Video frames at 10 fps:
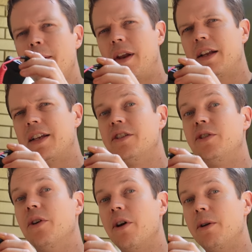plugged into
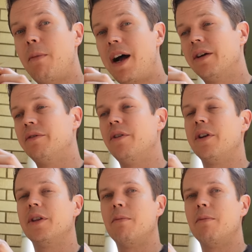your own microphone at the